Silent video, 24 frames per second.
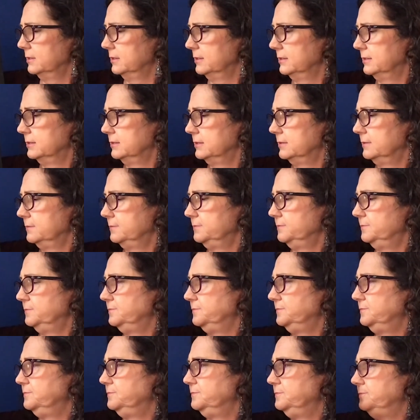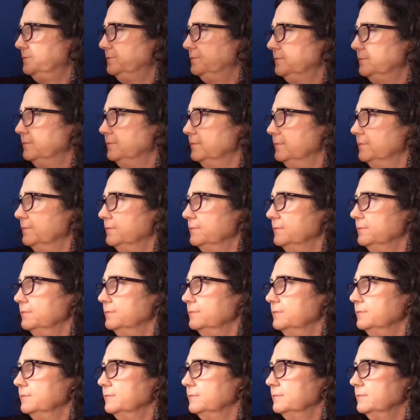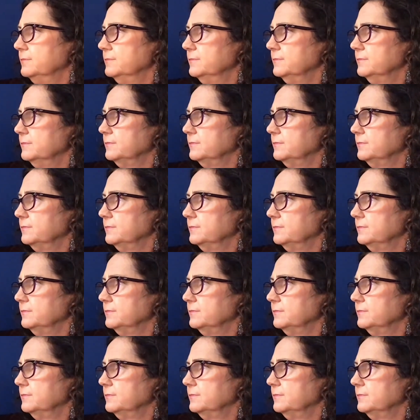(silence)